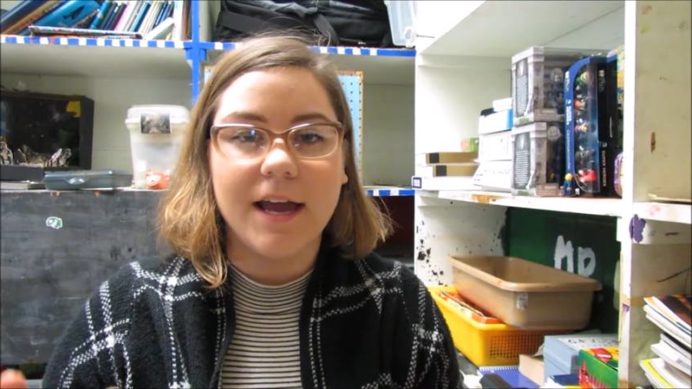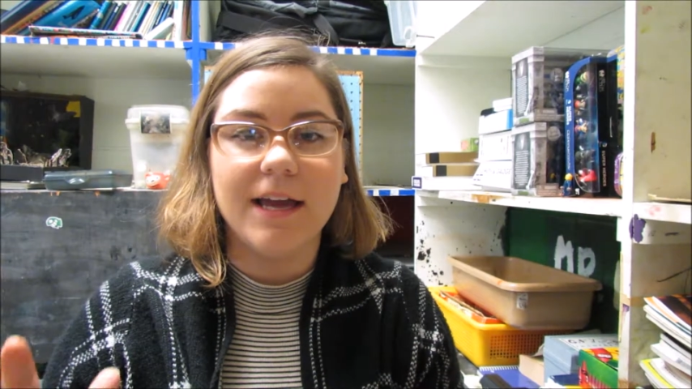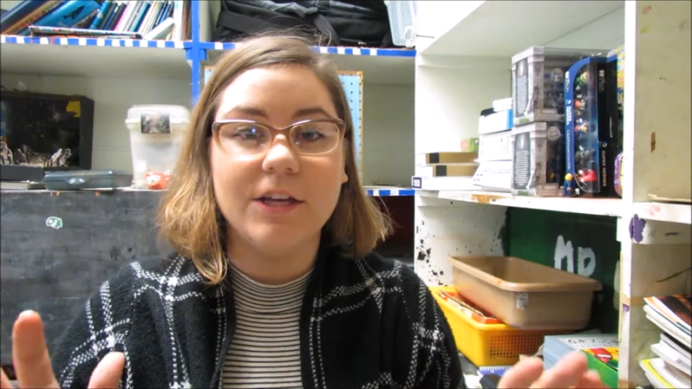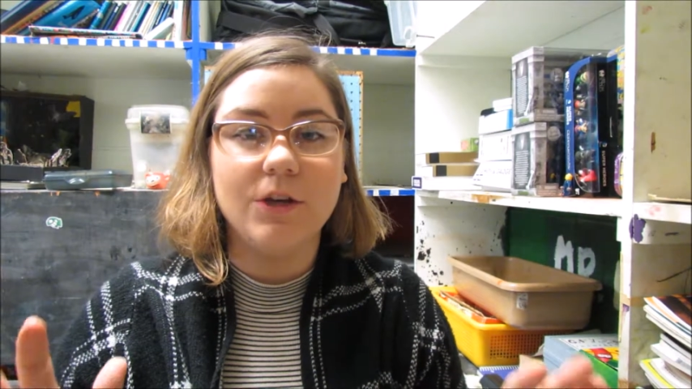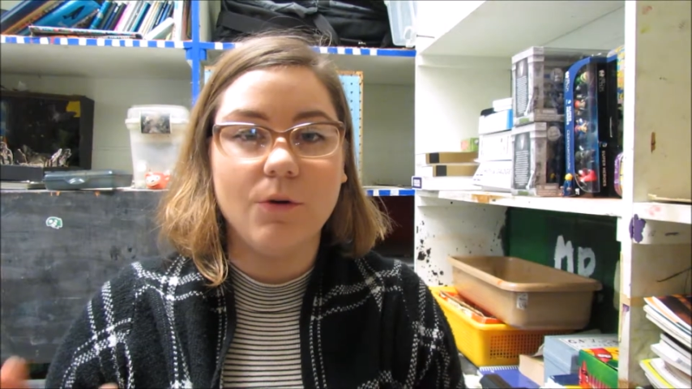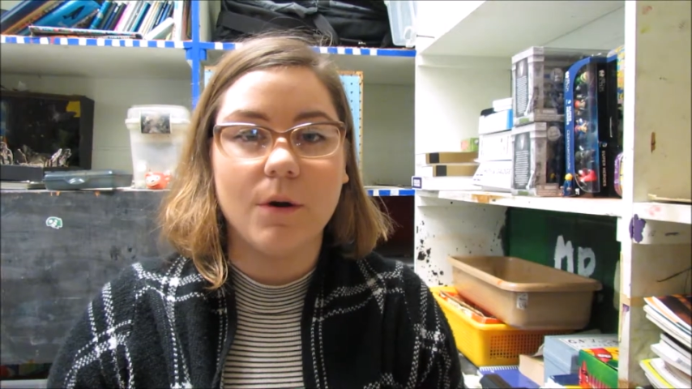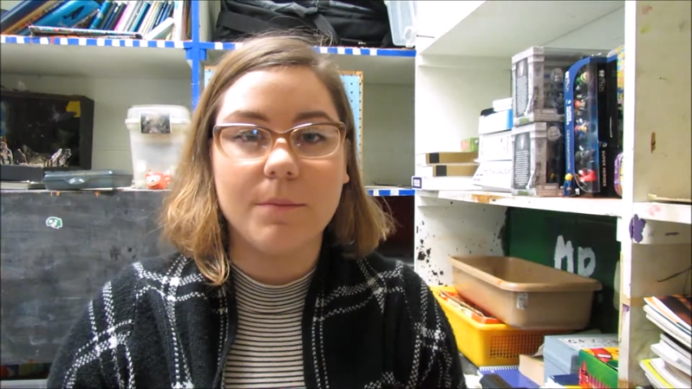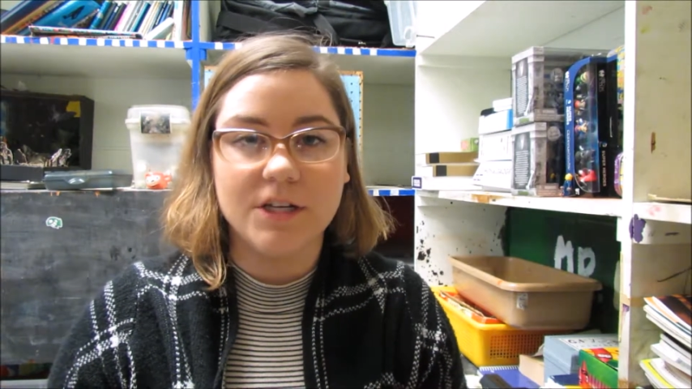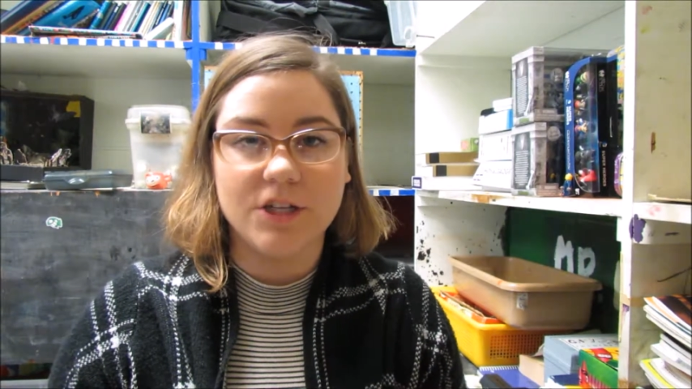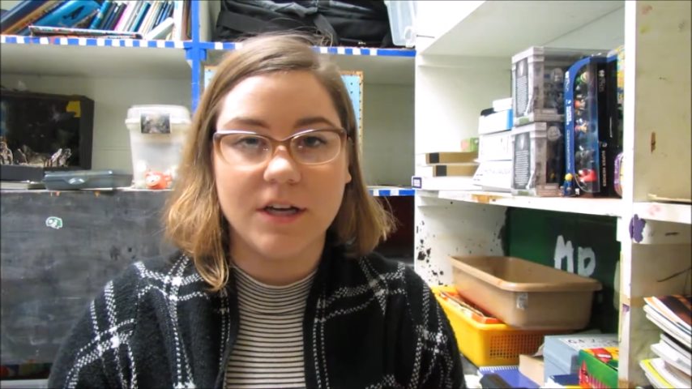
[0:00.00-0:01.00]
in your
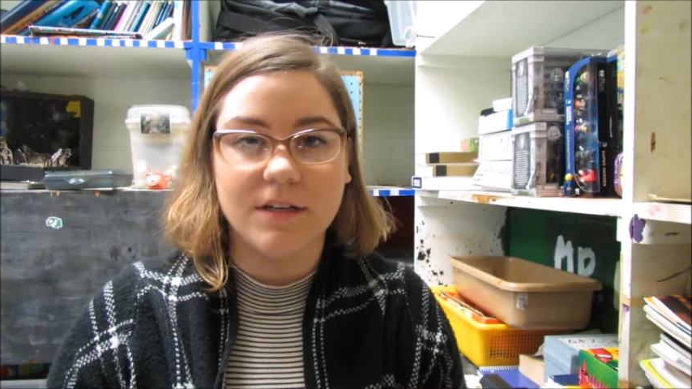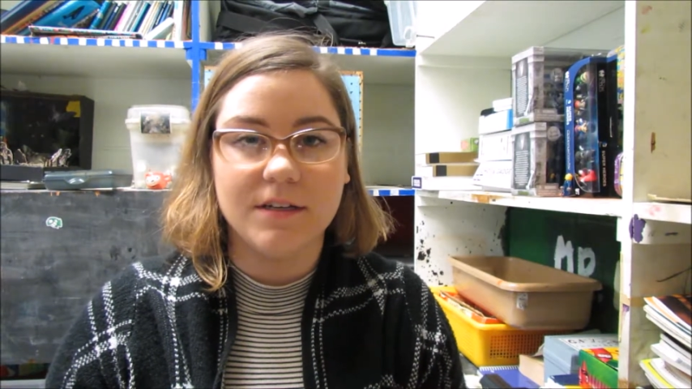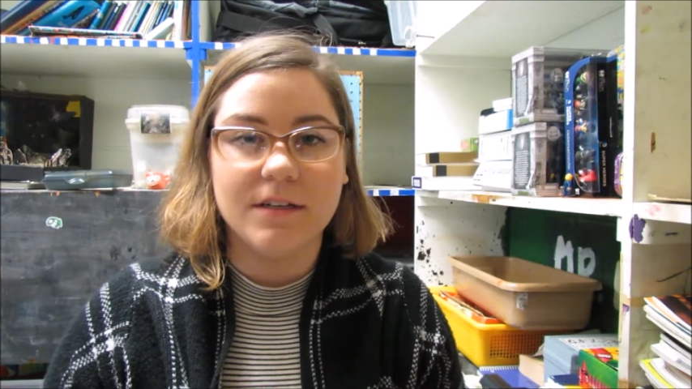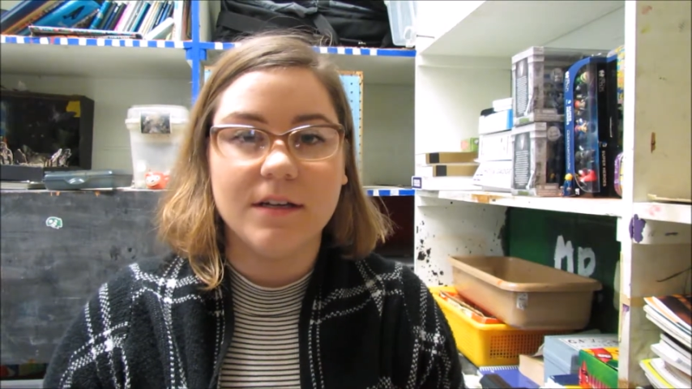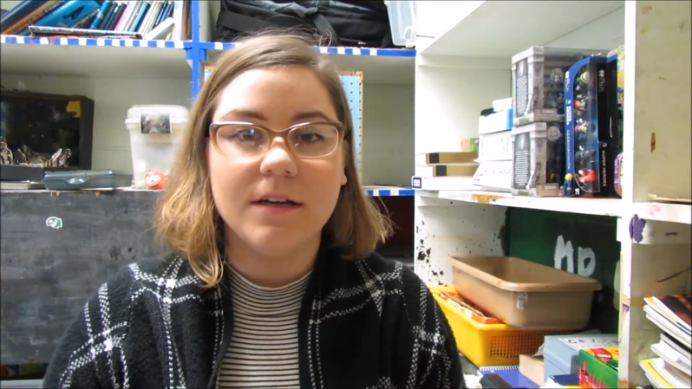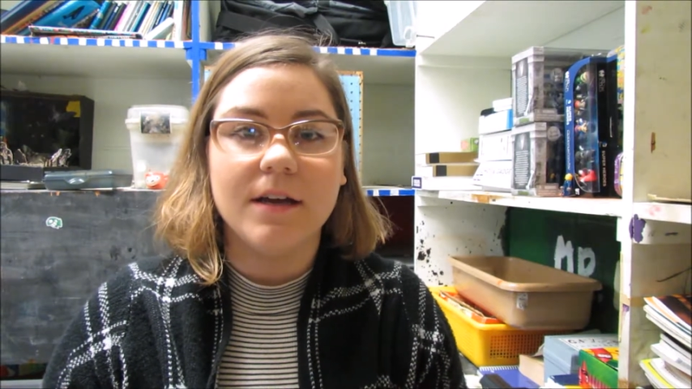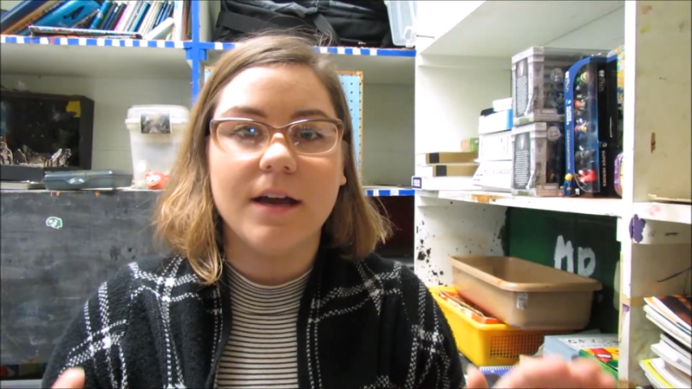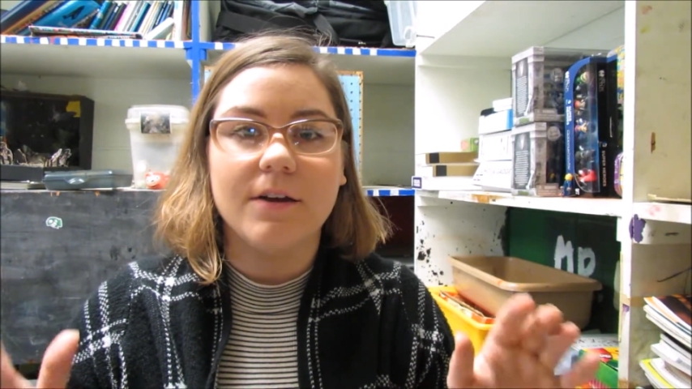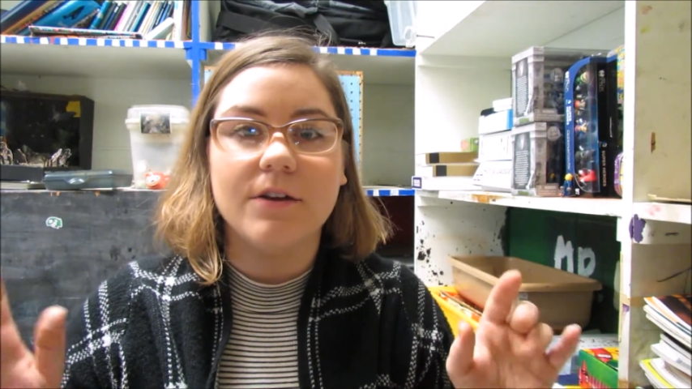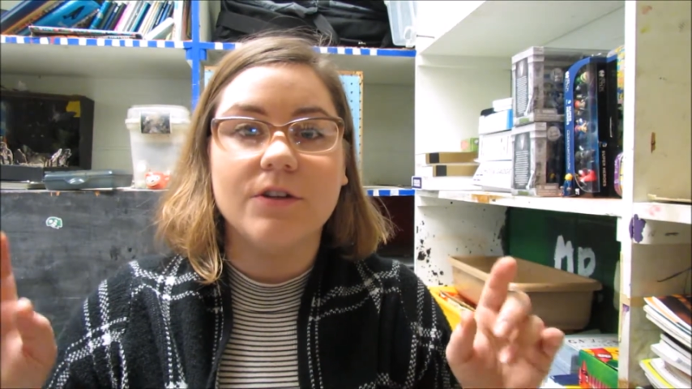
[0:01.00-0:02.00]
mission
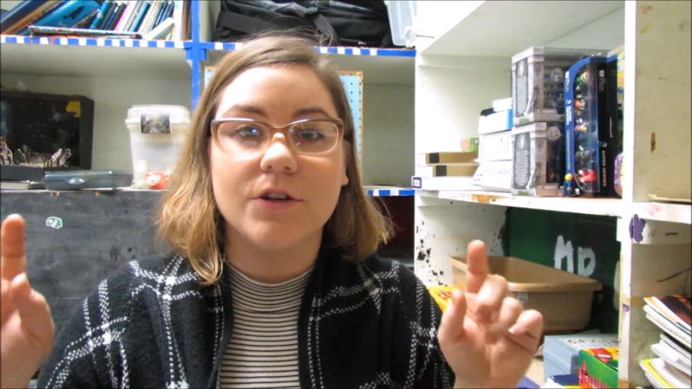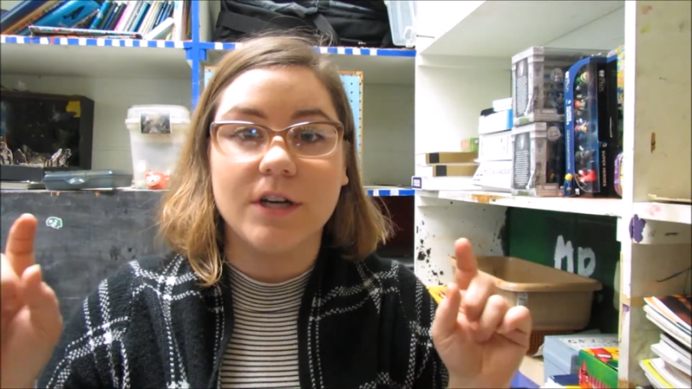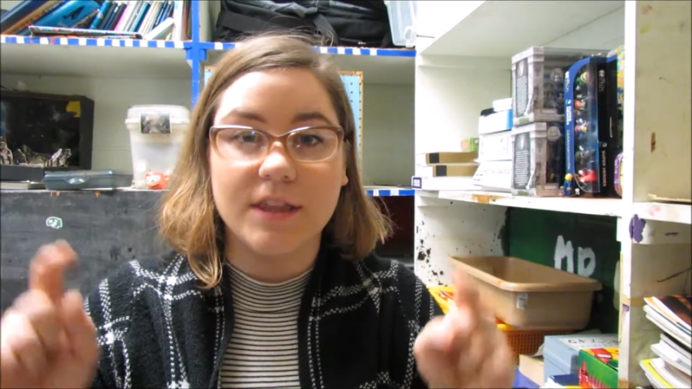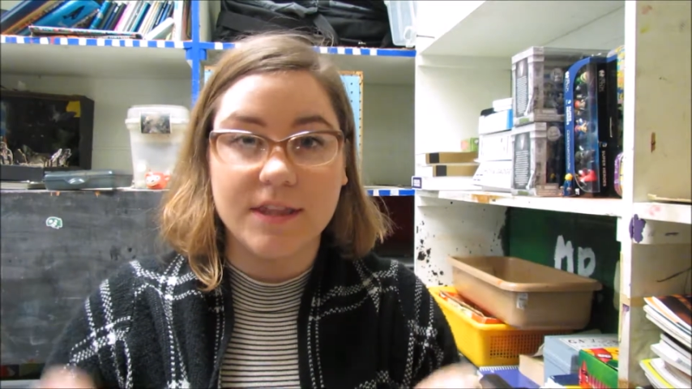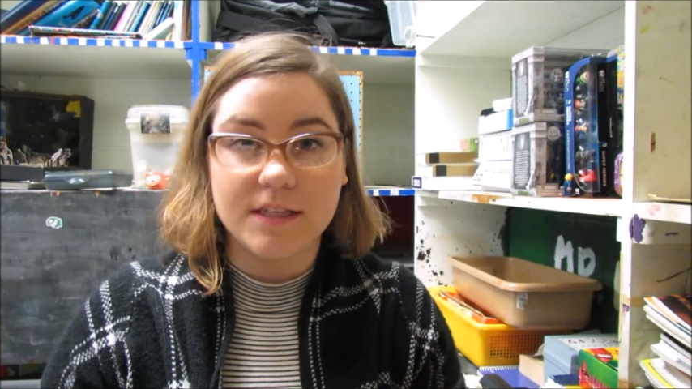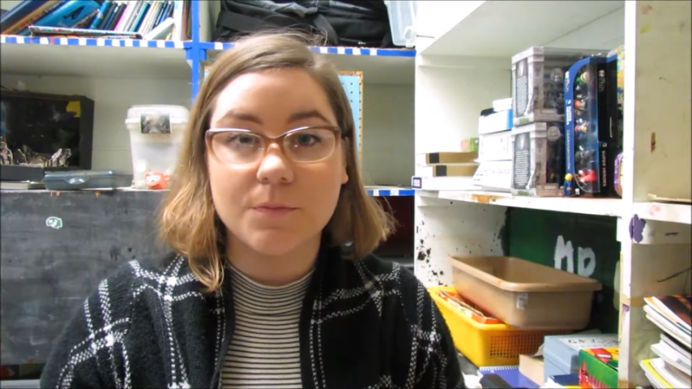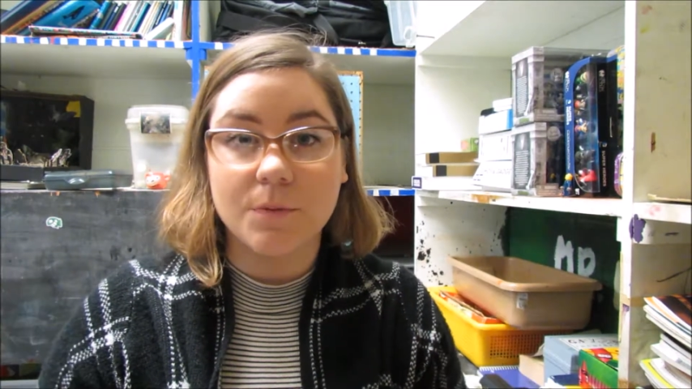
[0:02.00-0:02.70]
during this